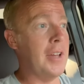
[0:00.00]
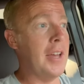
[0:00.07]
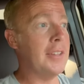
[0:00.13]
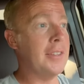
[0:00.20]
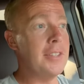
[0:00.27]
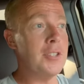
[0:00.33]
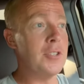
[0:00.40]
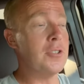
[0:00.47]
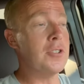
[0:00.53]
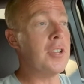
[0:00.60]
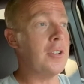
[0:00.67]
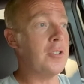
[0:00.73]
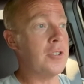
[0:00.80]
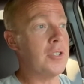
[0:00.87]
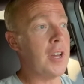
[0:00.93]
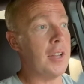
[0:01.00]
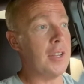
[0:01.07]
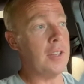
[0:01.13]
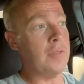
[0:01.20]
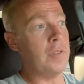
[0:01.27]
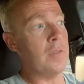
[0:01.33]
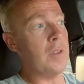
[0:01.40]
At least you shot your shot.
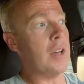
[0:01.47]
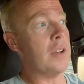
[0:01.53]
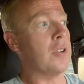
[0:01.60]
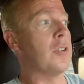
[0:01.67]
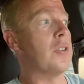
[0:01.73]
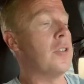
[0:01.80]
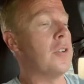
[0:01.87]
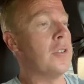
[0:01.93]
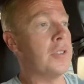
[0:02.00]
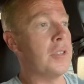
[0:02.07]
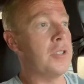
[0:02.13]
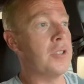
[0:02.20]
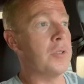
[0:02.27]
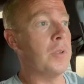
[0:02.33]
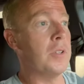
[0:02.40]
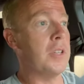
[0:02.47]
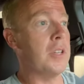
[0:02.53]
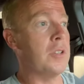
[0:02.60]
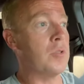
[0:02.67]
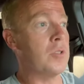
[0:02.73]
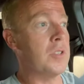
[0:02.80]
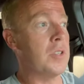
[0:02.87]
If you've got a girl that you're really
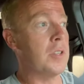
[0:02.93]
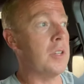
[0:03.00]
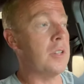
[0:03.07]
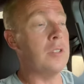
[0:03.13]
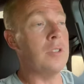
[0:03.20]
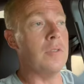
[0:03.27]
interested in,